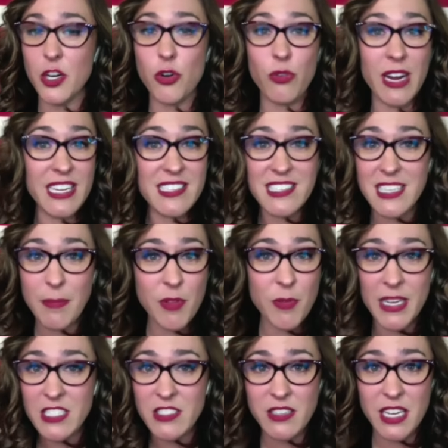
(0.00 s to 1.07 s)
that's a great
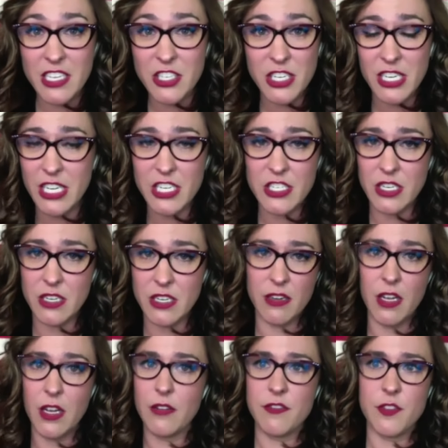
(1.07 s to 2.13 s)
supplemental education
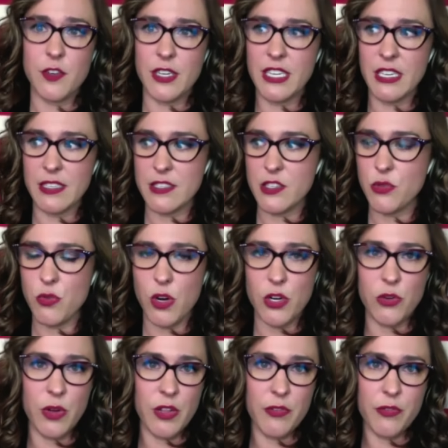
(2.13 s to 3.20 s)
for kids who
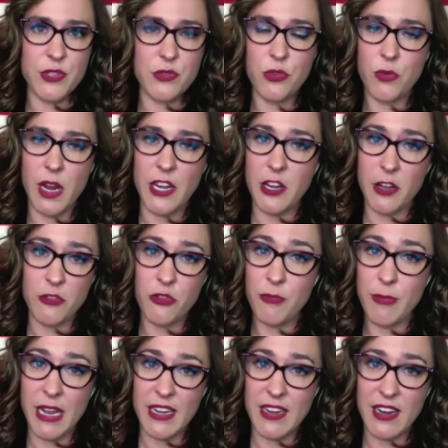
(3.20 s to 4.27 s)
are going through school right now and
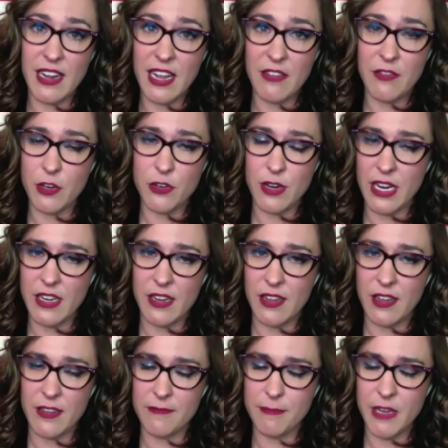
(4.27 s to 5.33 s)
who might not have a
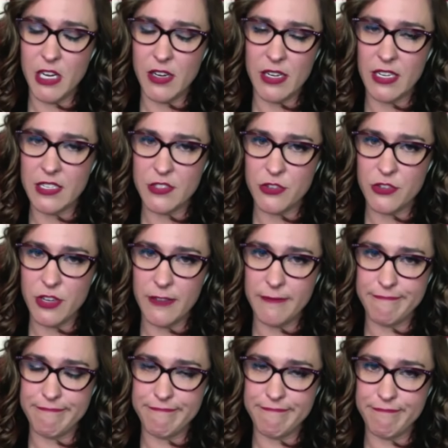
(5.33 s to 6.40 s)
great American
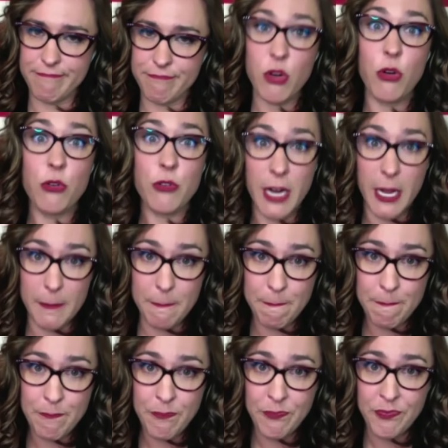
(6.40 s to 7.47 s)
history program.
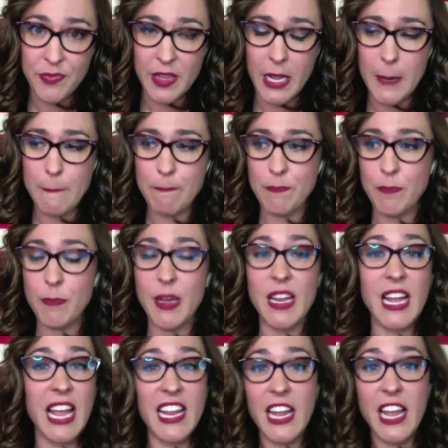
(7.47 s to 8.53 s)

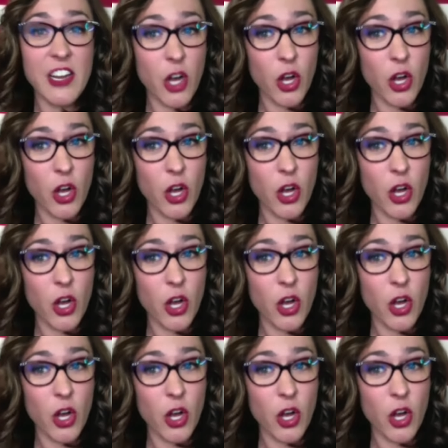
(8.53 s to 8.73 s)
But